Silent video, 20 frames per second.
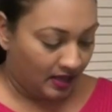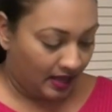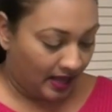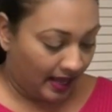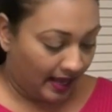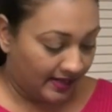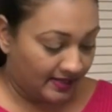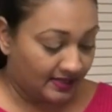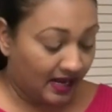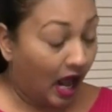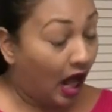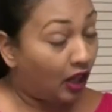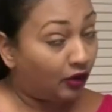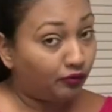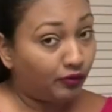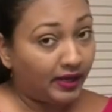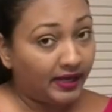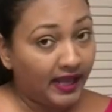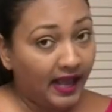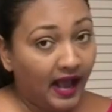And I
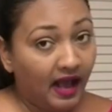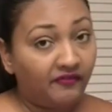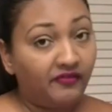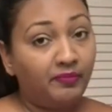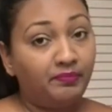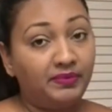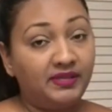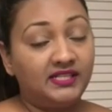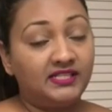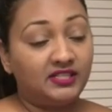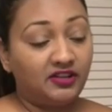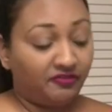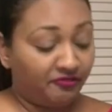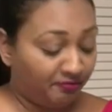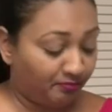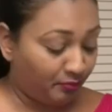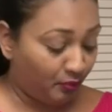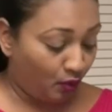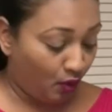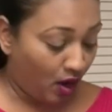already have a piece of
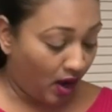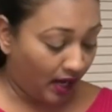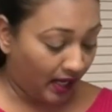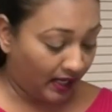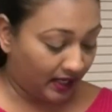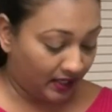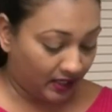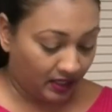pork,